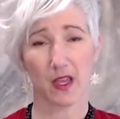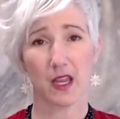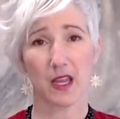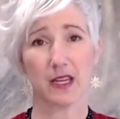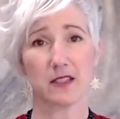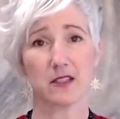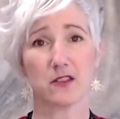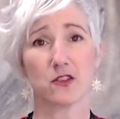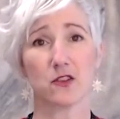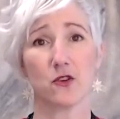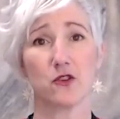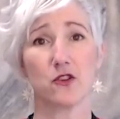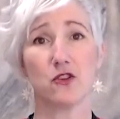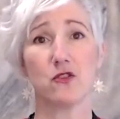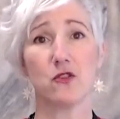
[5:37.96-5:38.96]
And so
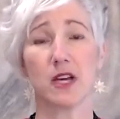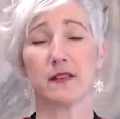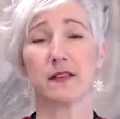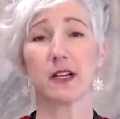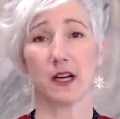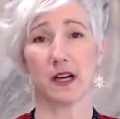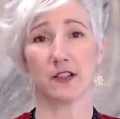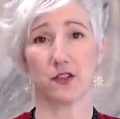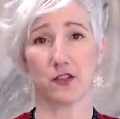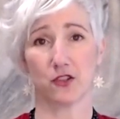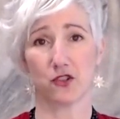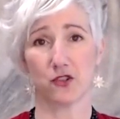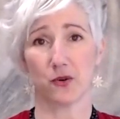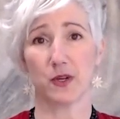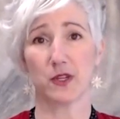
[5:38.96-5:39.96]
you have a conscious
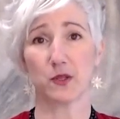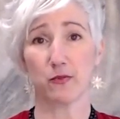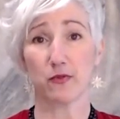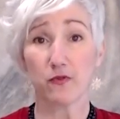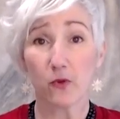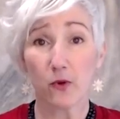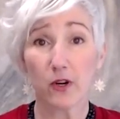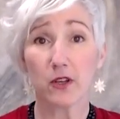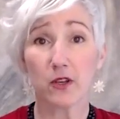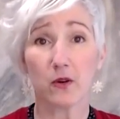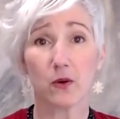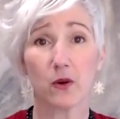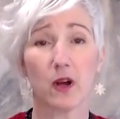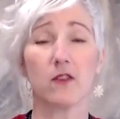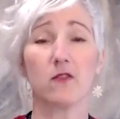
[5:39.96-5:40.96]
choice before
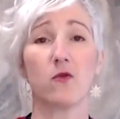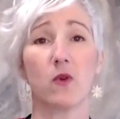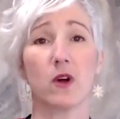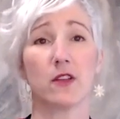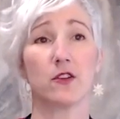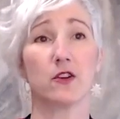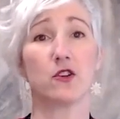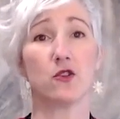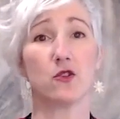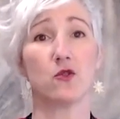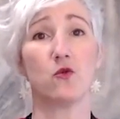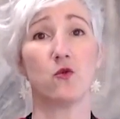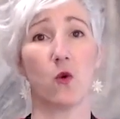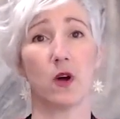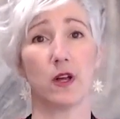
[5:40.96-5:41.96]
you of whether
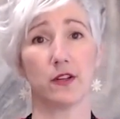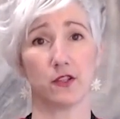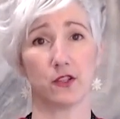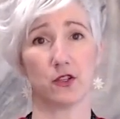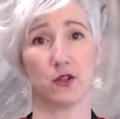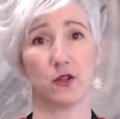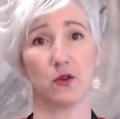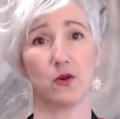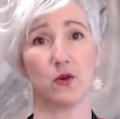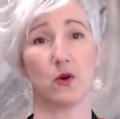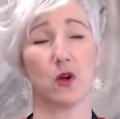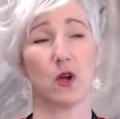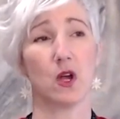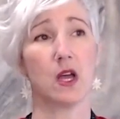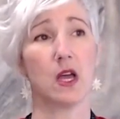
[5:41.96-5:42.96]
you want to
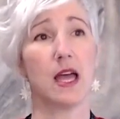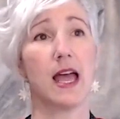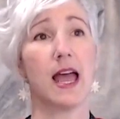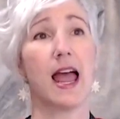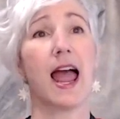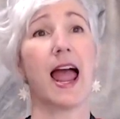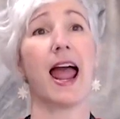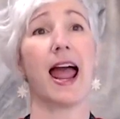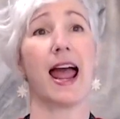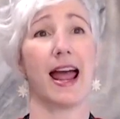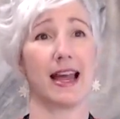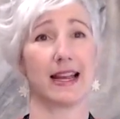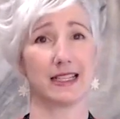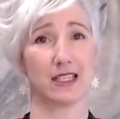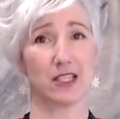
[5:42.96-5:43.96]

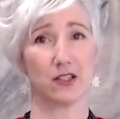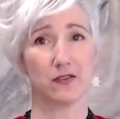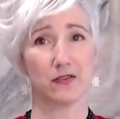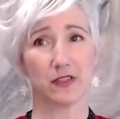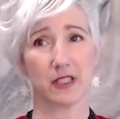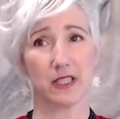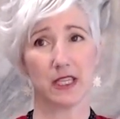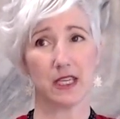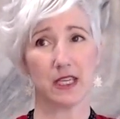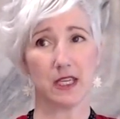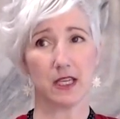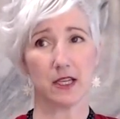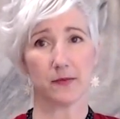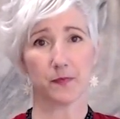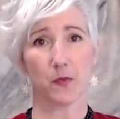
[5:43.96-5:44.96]

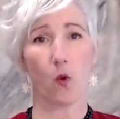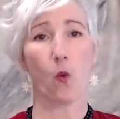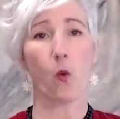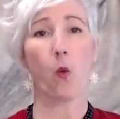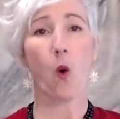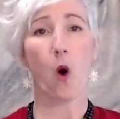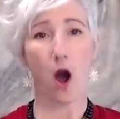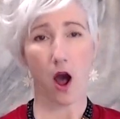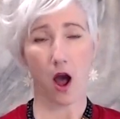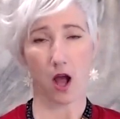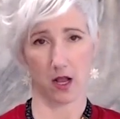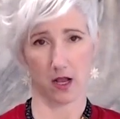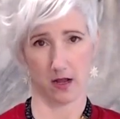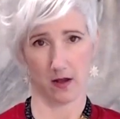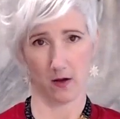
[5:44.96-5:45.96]
actively walk
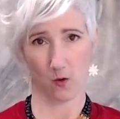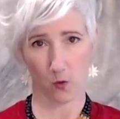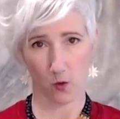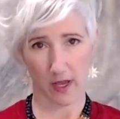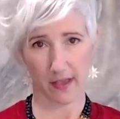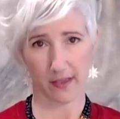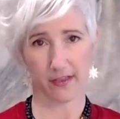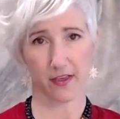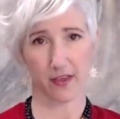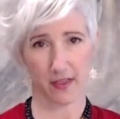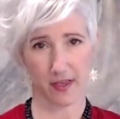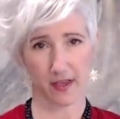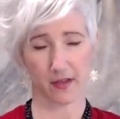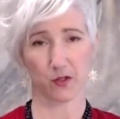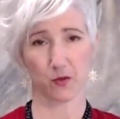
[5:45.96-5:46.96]
with
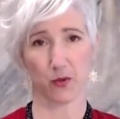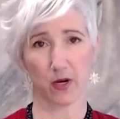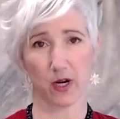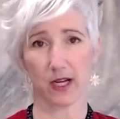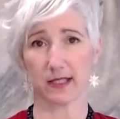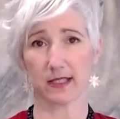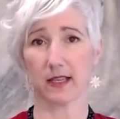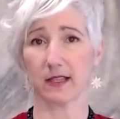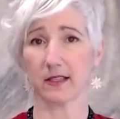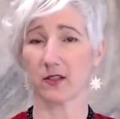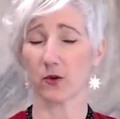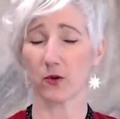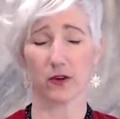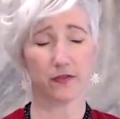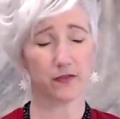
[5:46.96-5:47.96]
this process,
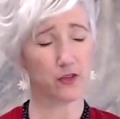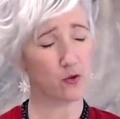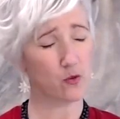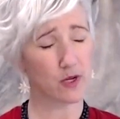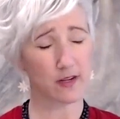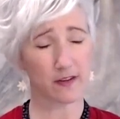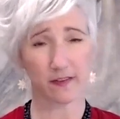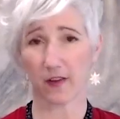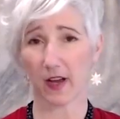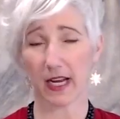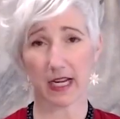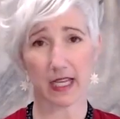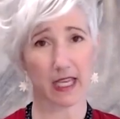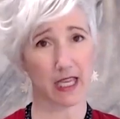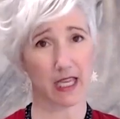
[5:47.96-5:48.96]
or if you want to
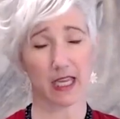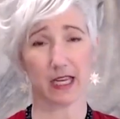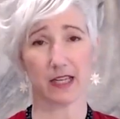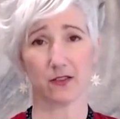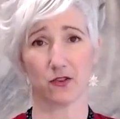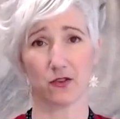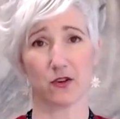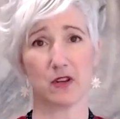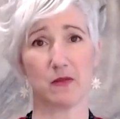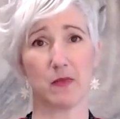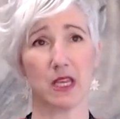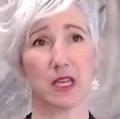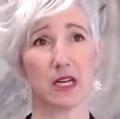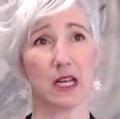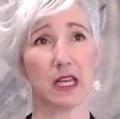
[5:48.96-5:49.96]
fight kicking and
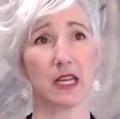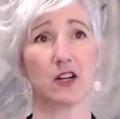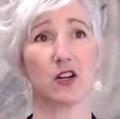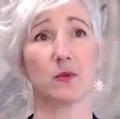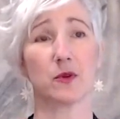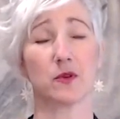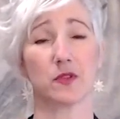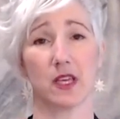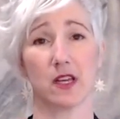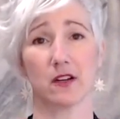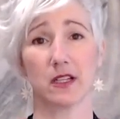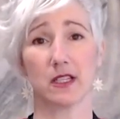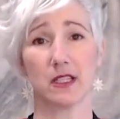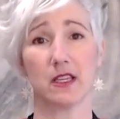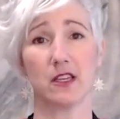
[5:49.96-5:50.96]
screaming. And I can almost
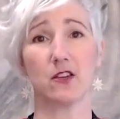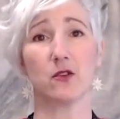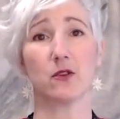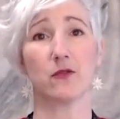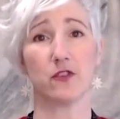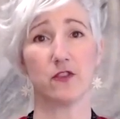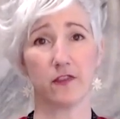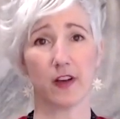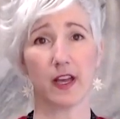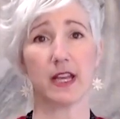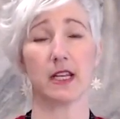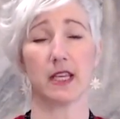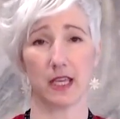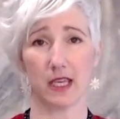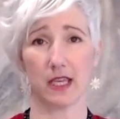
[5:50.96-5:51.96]
guarantee you, if you fight
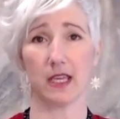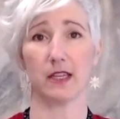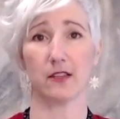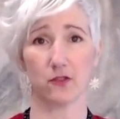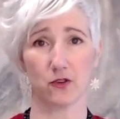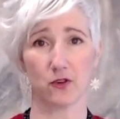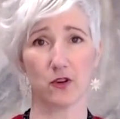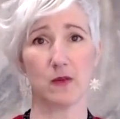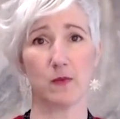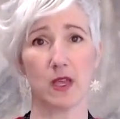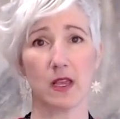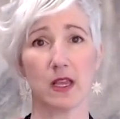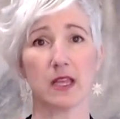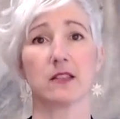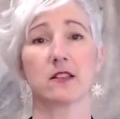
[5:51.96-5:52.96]
kicking and
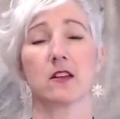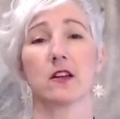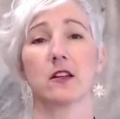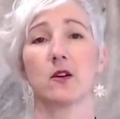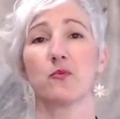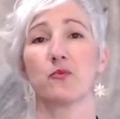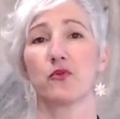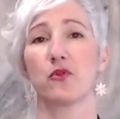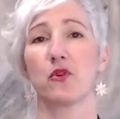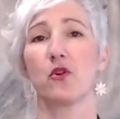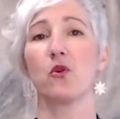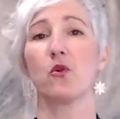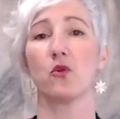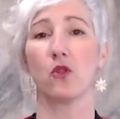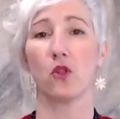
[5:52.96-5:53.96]
screaming, it's going to
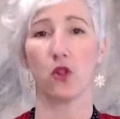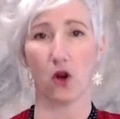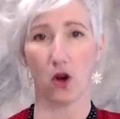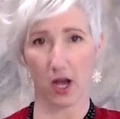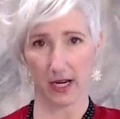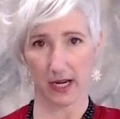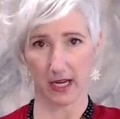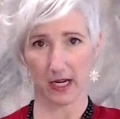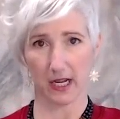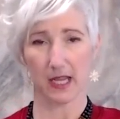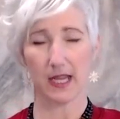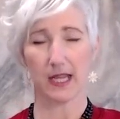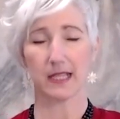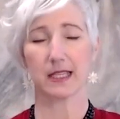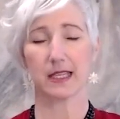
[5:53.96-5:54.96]
prolong it.
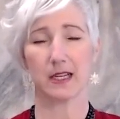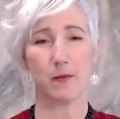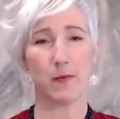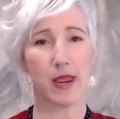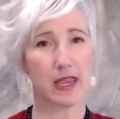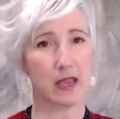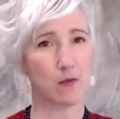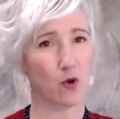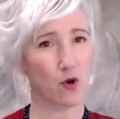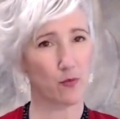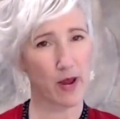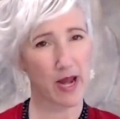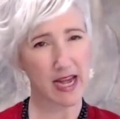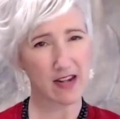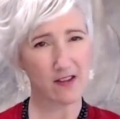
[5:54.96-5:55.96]
It's going to make it more
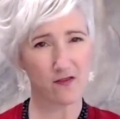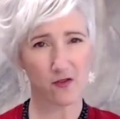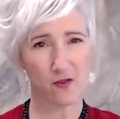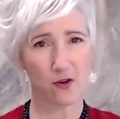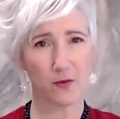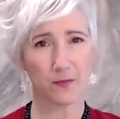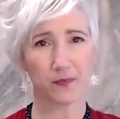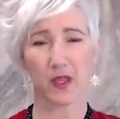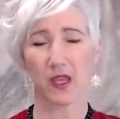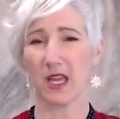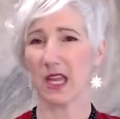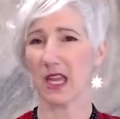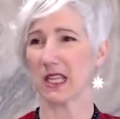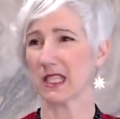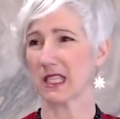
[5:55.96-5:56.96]
painful.
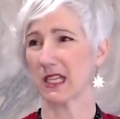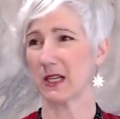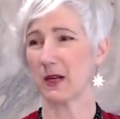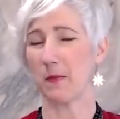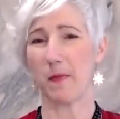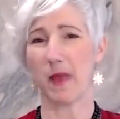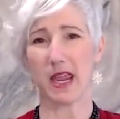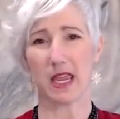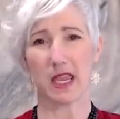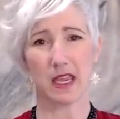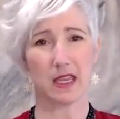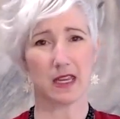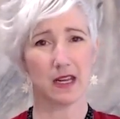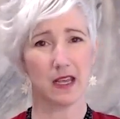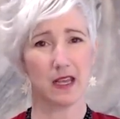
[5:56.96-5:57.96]
It's going to make
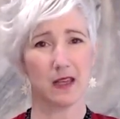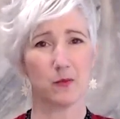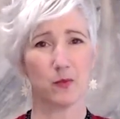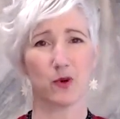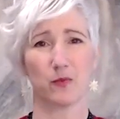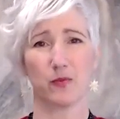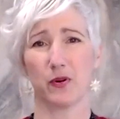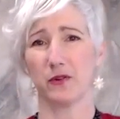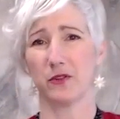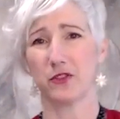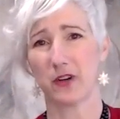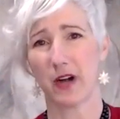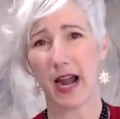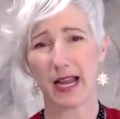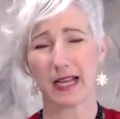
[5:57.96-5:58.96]
it more
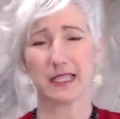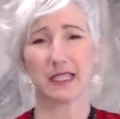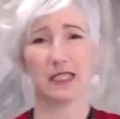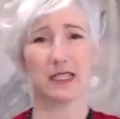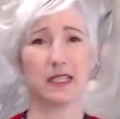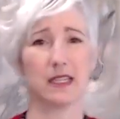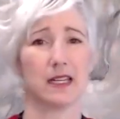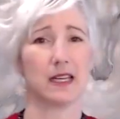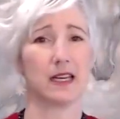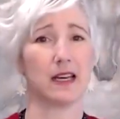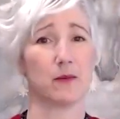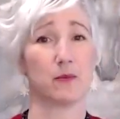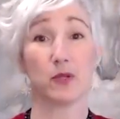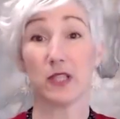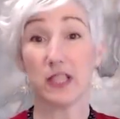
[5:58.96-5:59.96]
protracted.
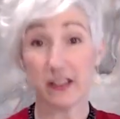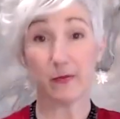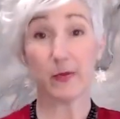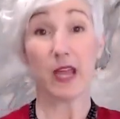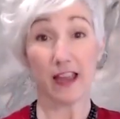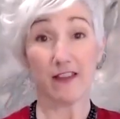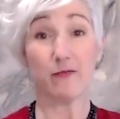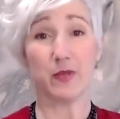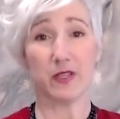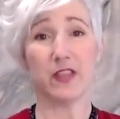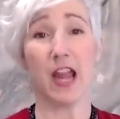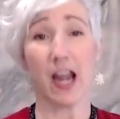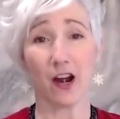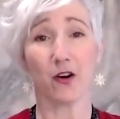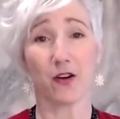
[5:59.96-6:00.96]
Believe me, I've been
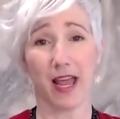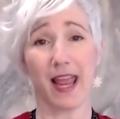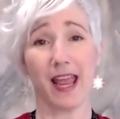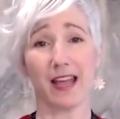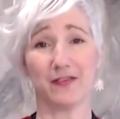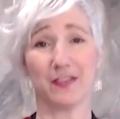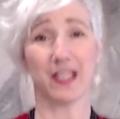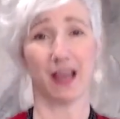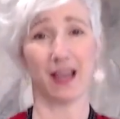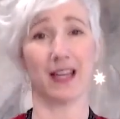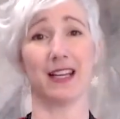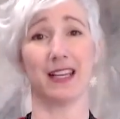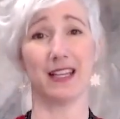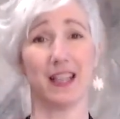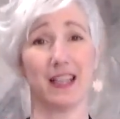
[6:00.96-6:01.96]
there. Okay, I've done
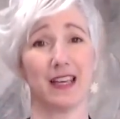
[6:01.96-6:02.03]
it.